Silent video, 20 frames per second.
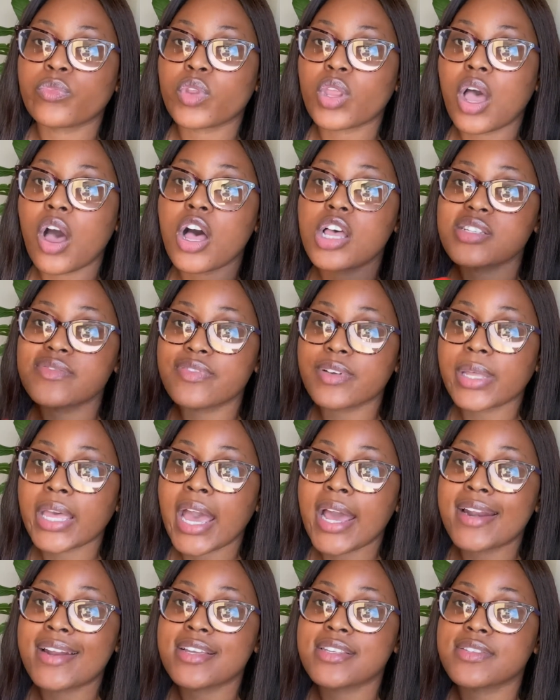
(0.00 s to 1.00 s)
ask for
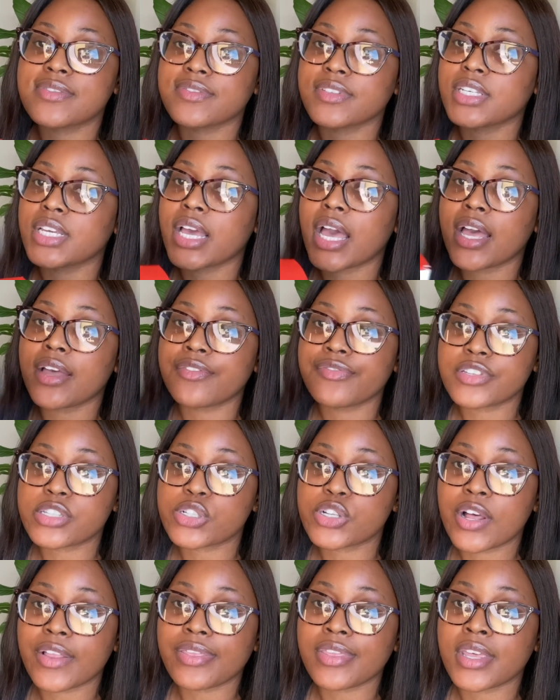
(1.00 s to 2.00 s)
Canex V. If it's
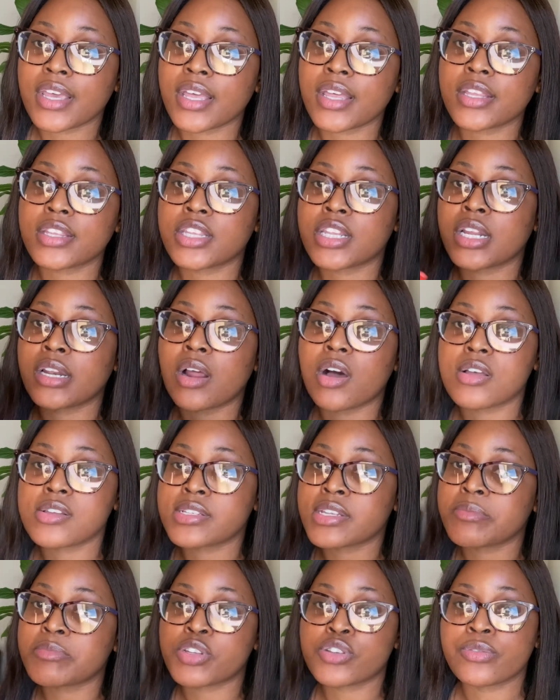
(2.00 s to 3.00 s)
not there, then ask
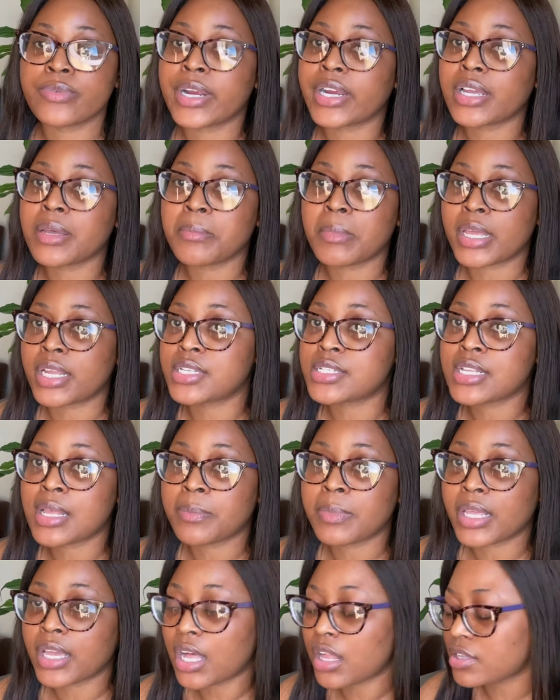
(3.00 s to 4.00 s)
them to recommend
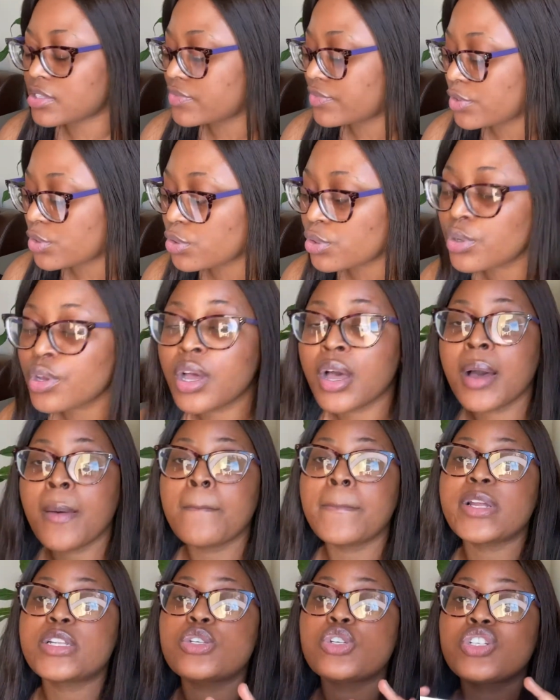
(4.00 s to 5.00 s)
something else for you.
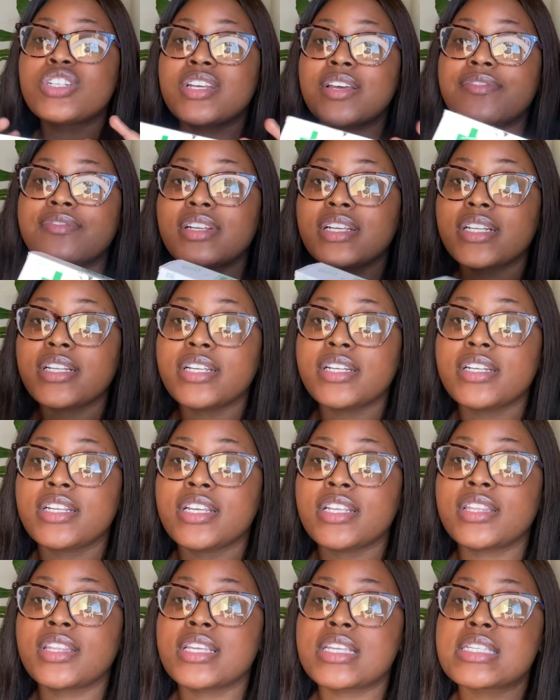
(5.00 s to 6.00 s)
But you definitely
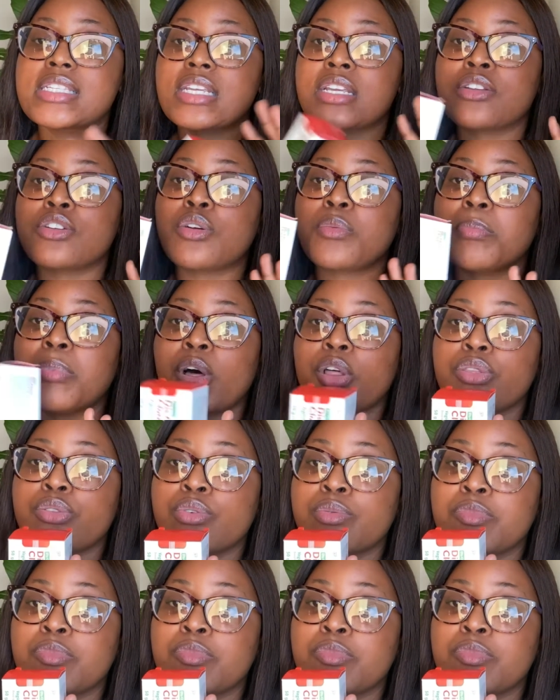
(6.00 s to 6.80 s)
need this in your bathroom,